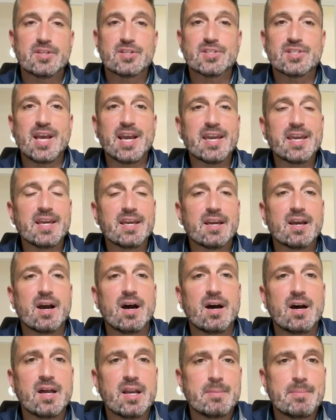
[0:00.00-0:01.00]
second
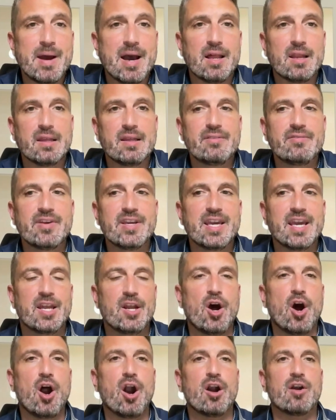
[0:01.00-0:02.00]
con about living in
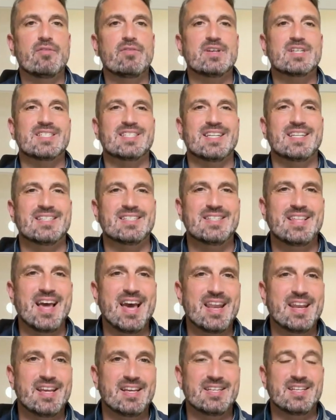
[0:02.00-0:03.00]
Harvest is
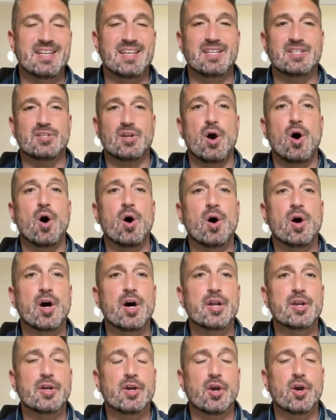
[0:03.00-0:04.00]
that it is
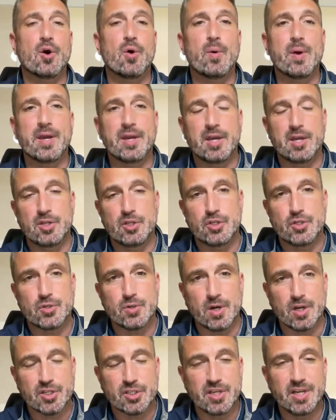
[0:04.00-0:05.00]
ongoing
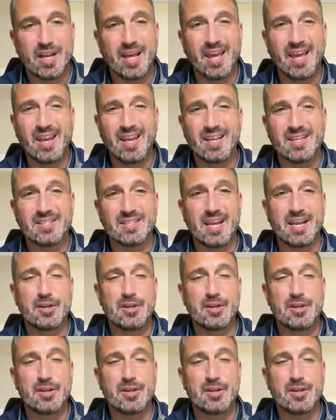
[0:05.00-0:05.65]
construction. It is a